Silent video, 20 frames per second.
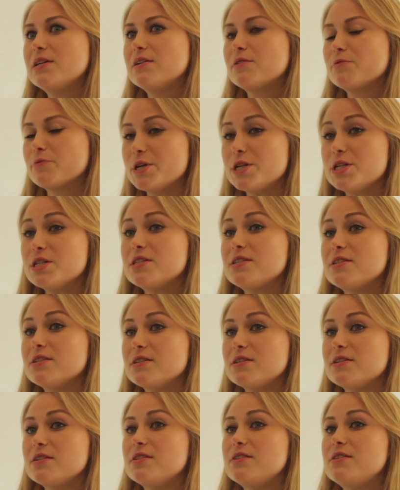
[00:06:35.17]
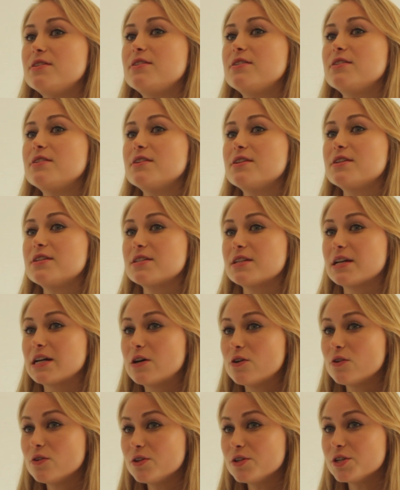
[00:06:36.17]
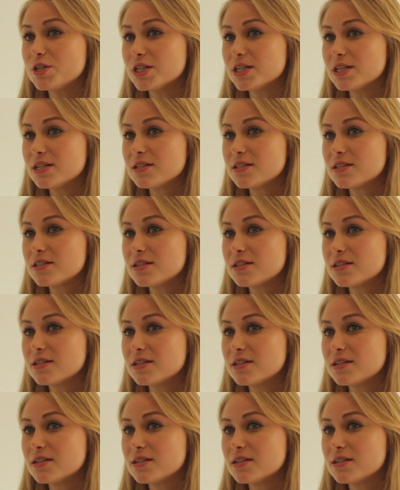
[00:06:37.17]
registered psychologist,